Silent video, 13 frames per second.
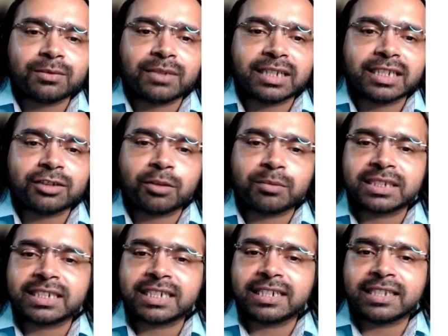One is
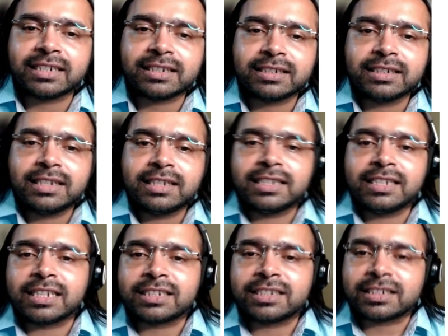object and
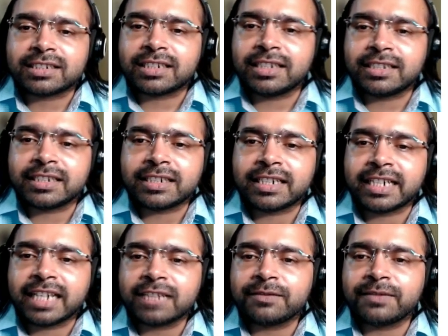data structure related
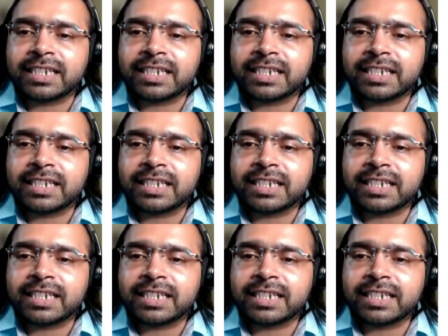attacks,